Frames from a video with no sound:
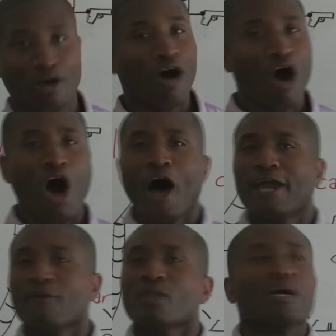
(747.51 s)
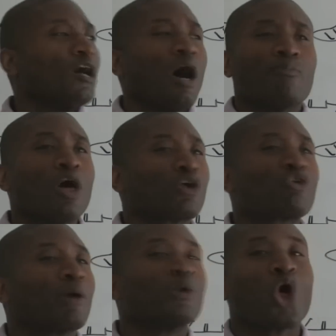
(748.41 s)
I am not a
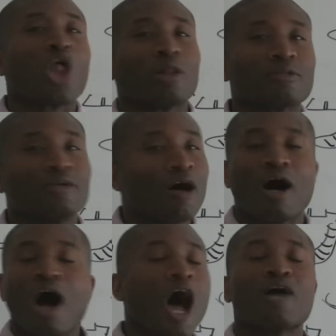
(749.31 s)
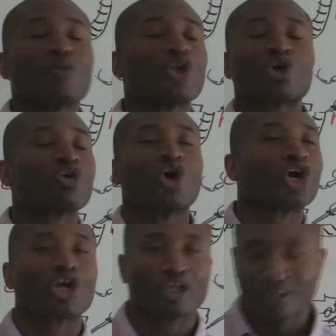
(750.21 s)
criminal. I am not a
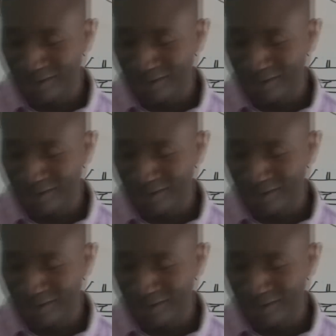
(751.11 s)
crook.